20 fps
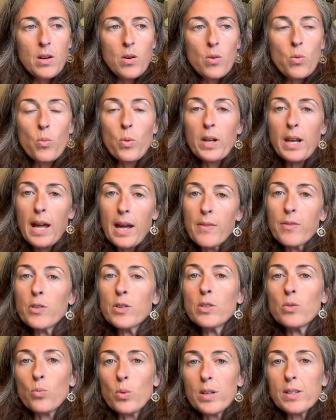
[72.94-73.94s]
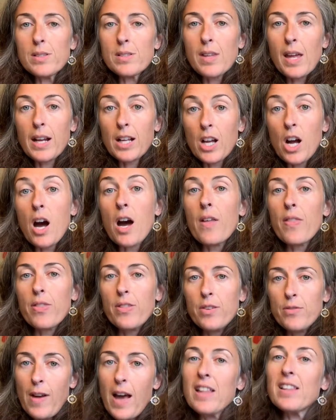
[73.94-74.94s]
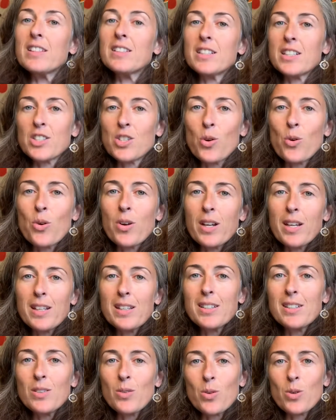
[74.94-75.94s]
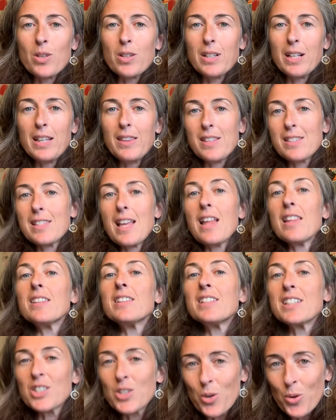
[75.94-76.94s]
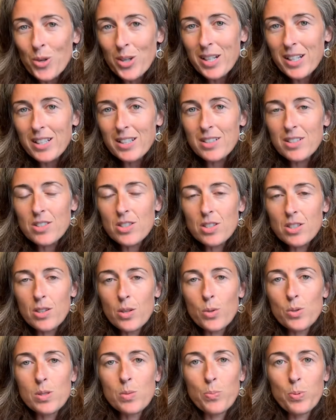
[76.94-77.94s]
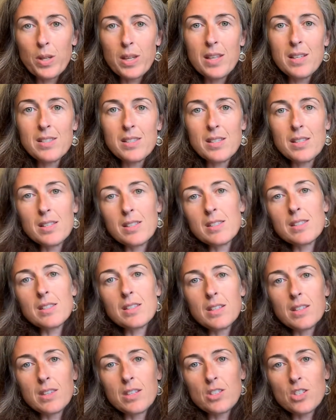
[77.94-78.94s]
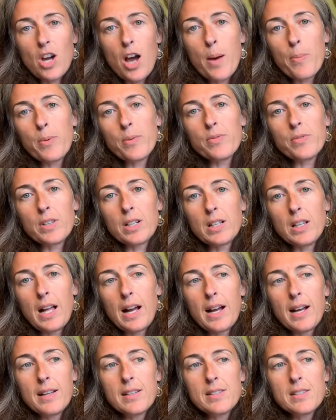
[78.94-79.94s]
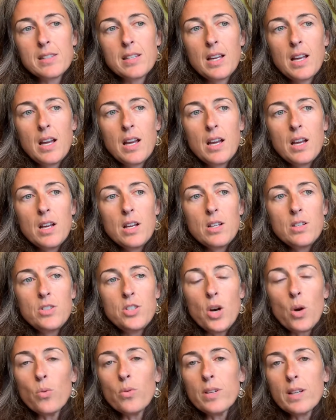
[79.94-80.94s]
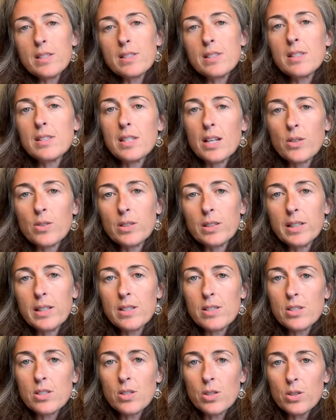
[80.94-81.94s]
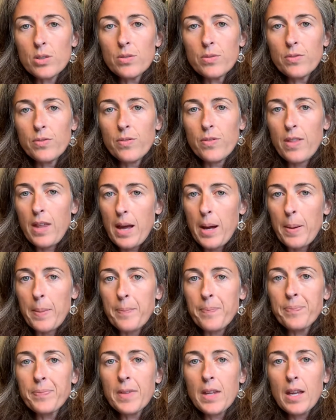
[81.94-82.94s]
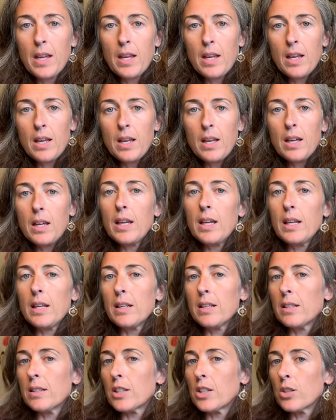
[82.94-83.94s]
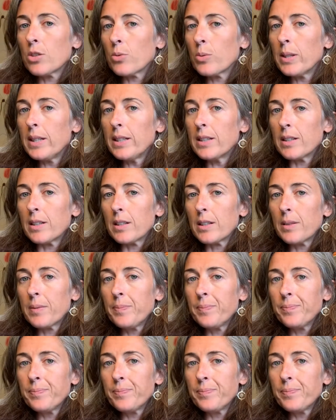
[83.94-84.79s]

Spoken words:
whatever it was that got the valedictorian or in the saledictorian to those places, the top of the class, don't necessarily serve them in career,